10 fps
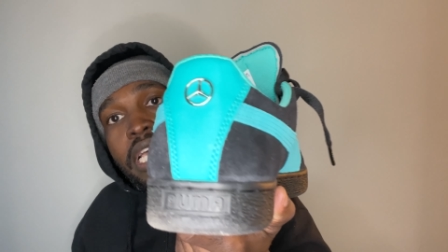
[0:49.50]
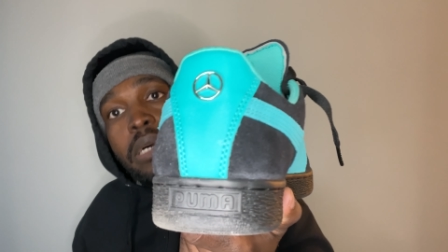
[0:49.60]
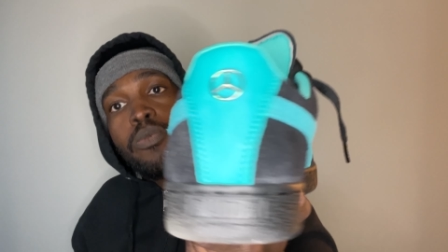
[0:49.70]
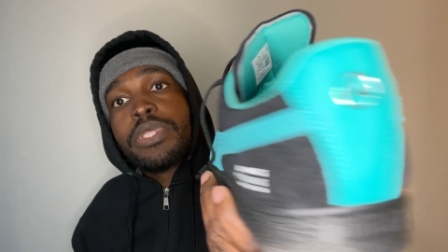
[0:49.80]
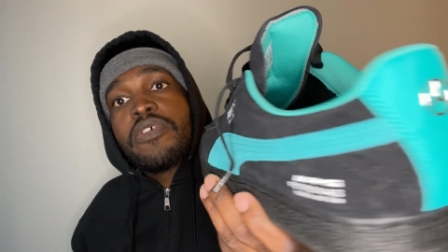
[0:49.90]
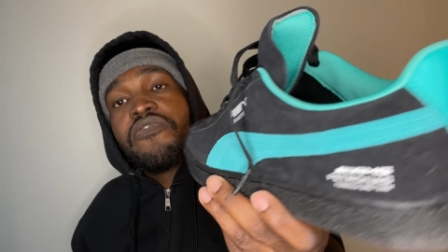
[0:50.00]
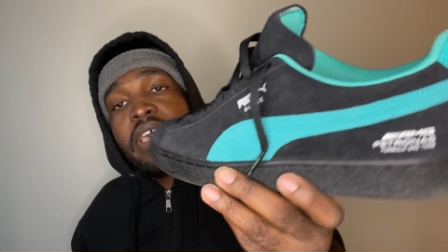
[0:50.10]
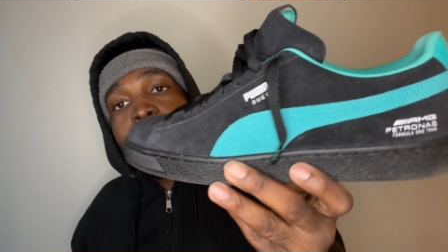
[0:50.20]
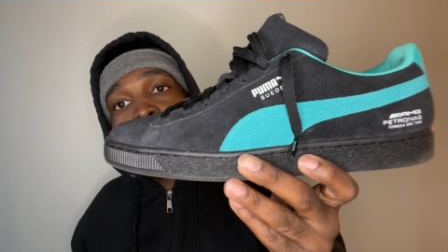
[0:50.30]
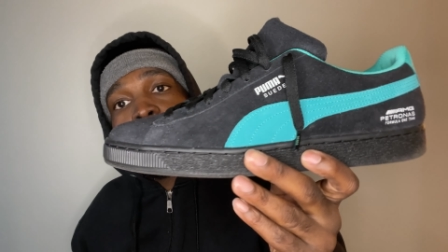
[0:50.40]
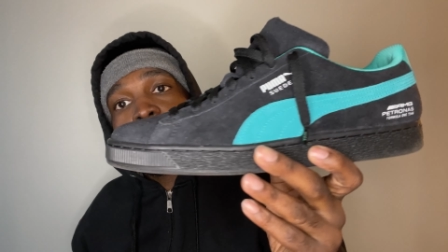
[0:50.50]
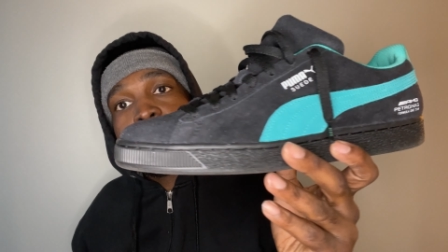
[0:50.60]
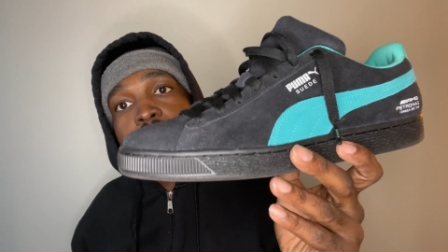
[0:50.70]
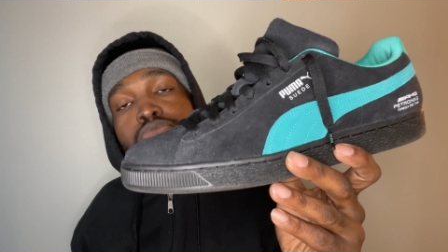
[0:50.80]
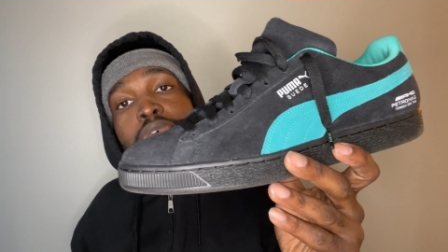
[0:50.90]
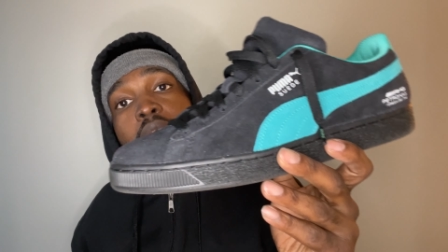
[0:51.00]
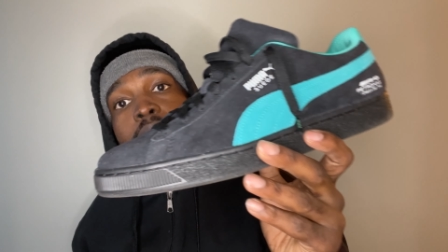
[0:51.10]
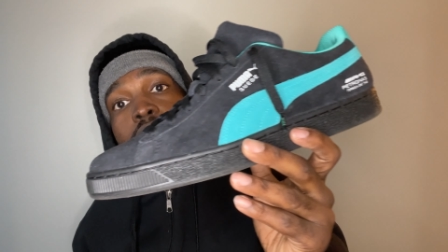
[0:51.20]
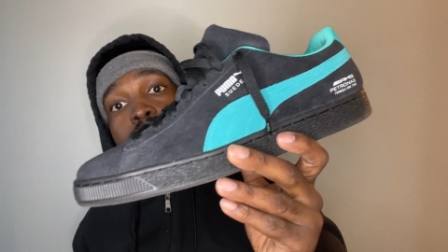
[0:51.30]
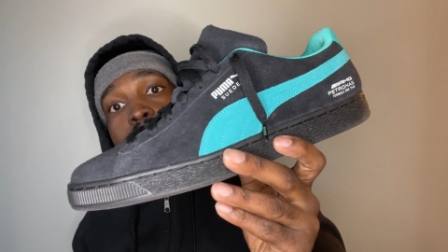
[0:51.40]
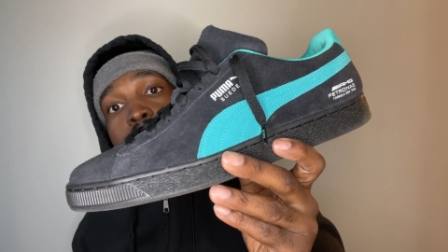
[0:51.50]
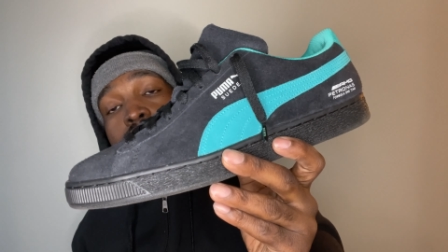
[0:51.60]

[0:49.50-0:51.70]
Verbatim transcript: come with the fat laces that you probably used to